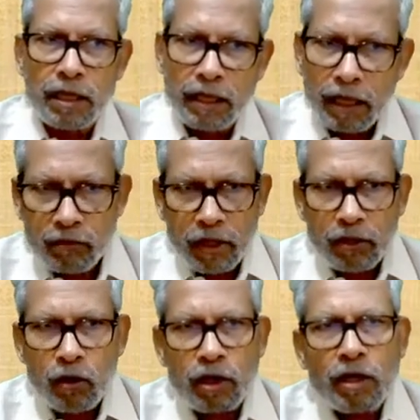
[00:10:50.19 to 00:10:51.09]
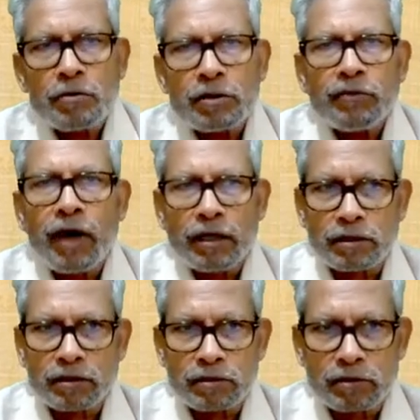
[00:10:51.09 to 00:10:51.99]
Here we are talking about the
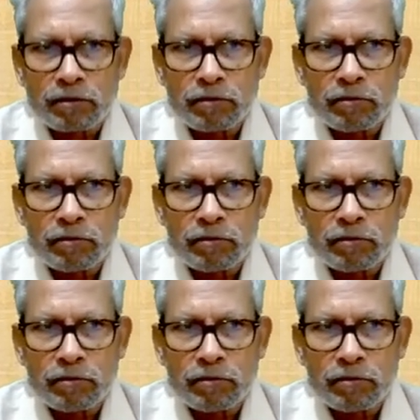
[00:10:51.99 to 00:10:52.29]
functions,